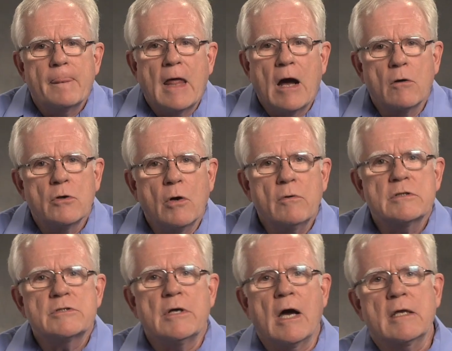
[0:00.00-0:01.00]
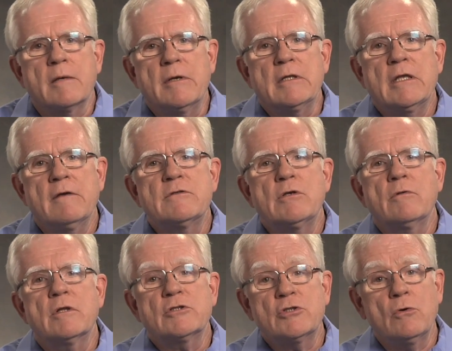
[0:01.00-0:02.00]
Our notice document gives you
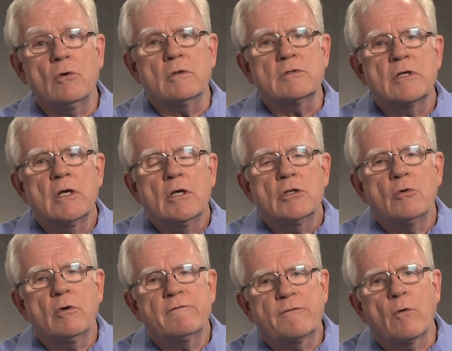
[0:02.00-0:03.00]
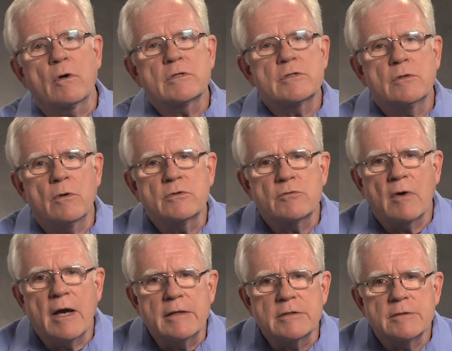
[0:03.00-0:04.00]
the tools to enforce those
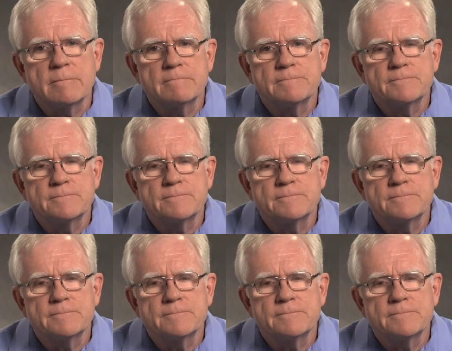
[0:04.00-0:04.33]
rights.